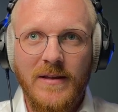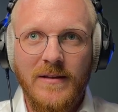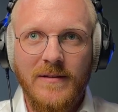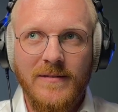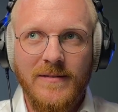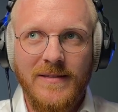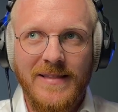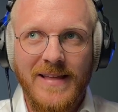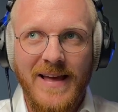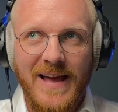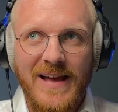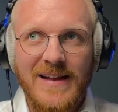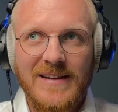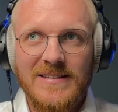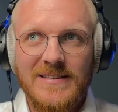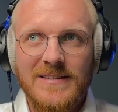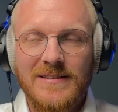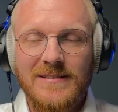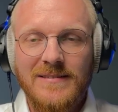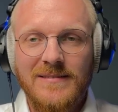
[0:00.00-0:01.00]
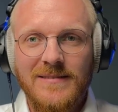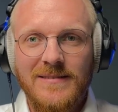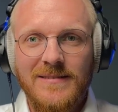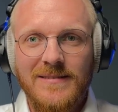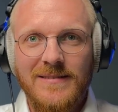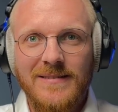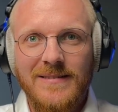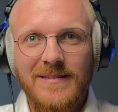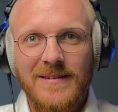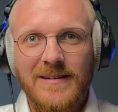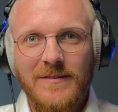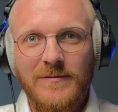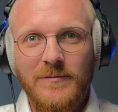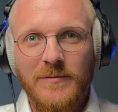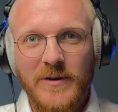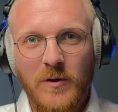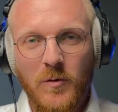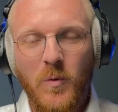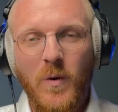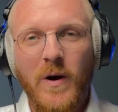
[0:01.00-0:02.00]
that
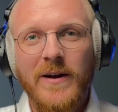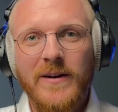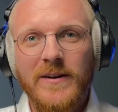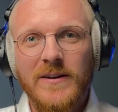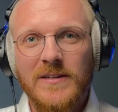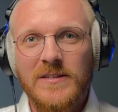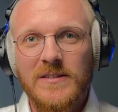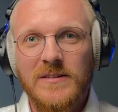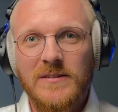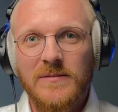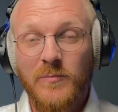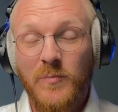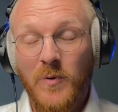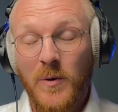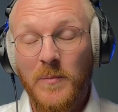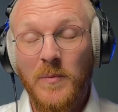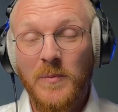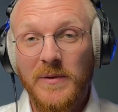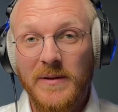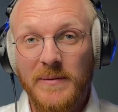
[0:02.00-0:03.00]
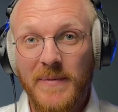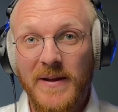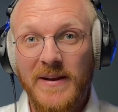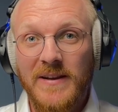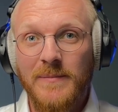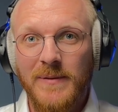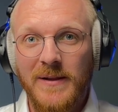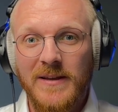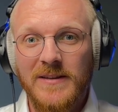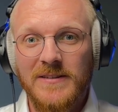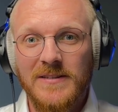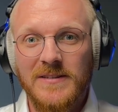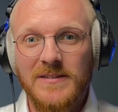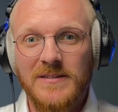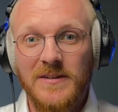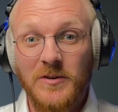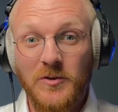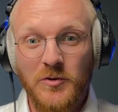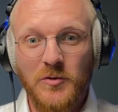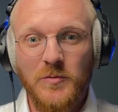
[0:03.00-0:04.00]
requires probably many places
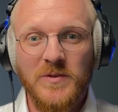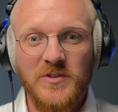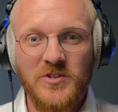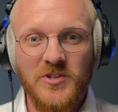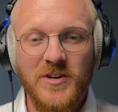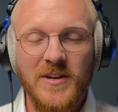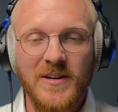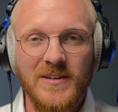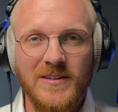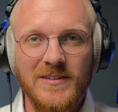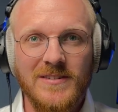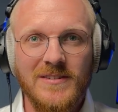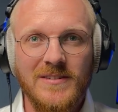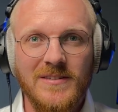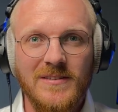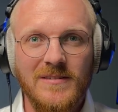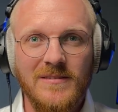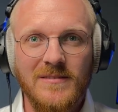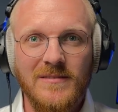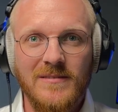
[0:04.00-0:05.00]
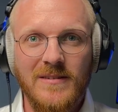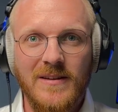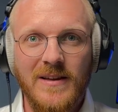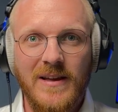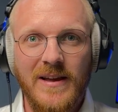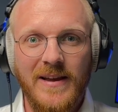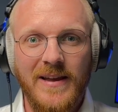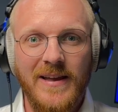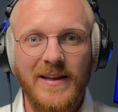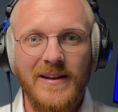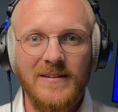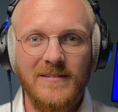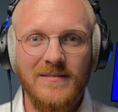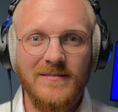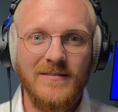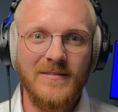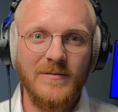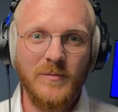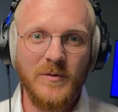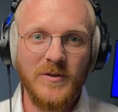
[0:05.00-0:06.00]
new machines. Again,
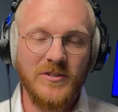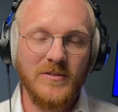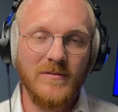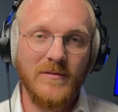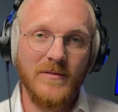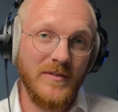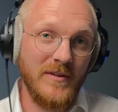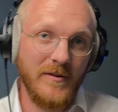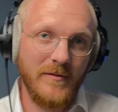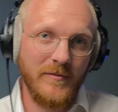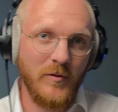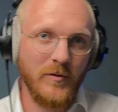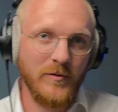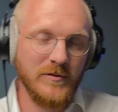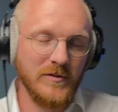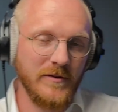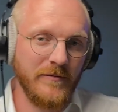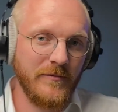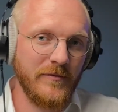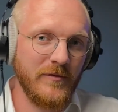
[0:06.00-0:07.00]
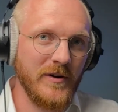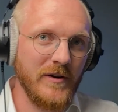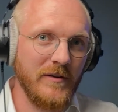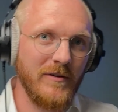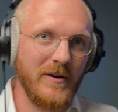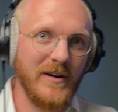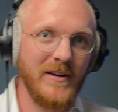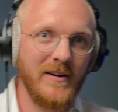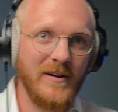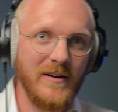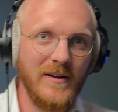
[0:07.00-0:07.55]
and they're of course not free, right?